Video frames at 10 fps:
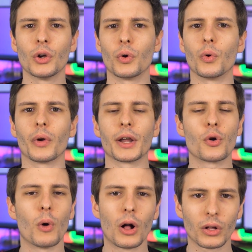or a
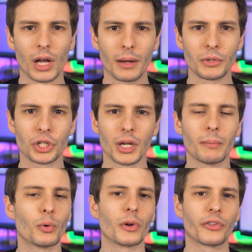Qualcomm
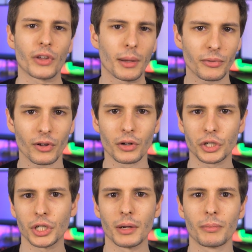chip or a Samsung
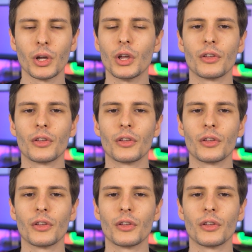chip,